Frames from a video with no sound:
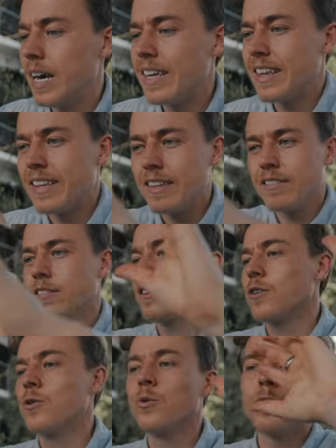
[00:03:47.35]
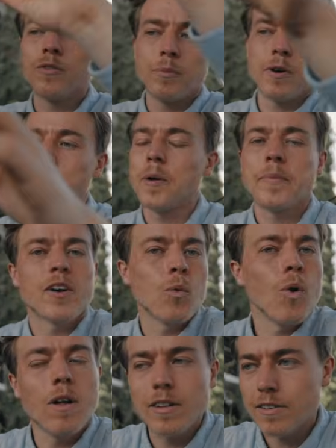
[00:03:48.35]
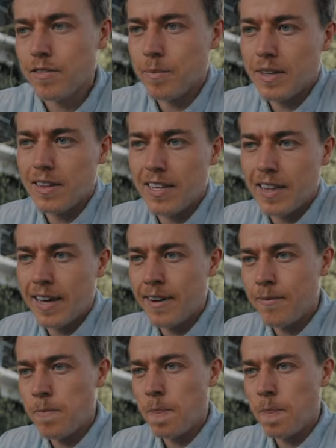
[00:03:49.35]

I think these look cool if you put them up on a wall or something like that.